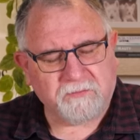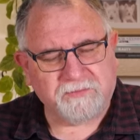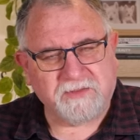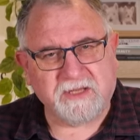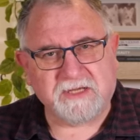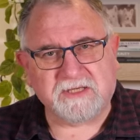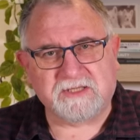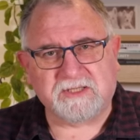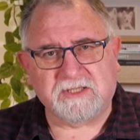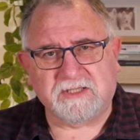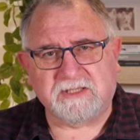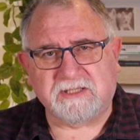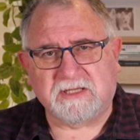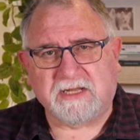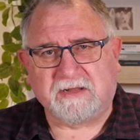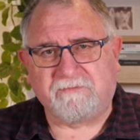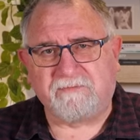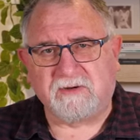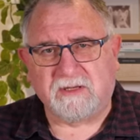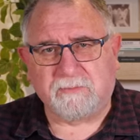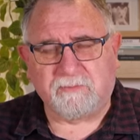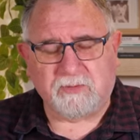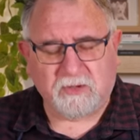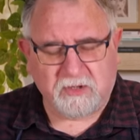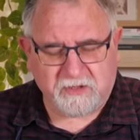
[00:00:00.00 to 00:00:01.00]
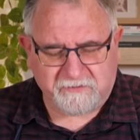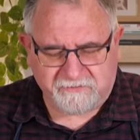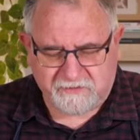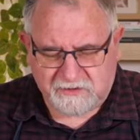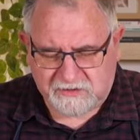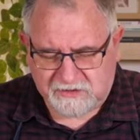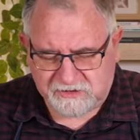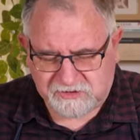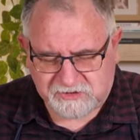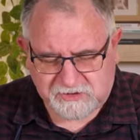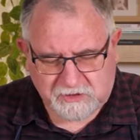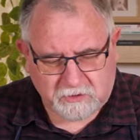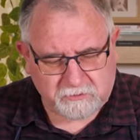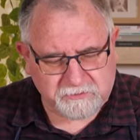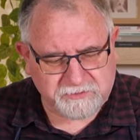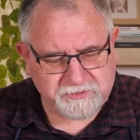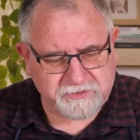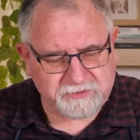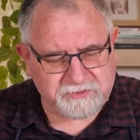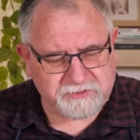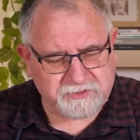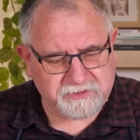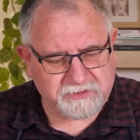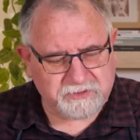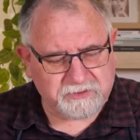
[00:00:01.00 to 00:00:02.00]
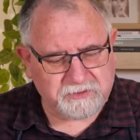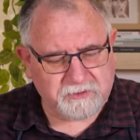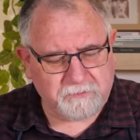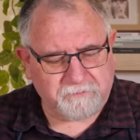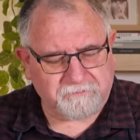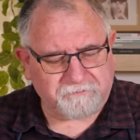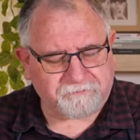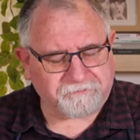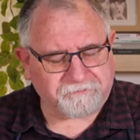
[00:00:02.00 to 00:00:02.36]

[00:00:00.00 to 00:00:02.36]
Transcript: This is lovely, perfectly salted too.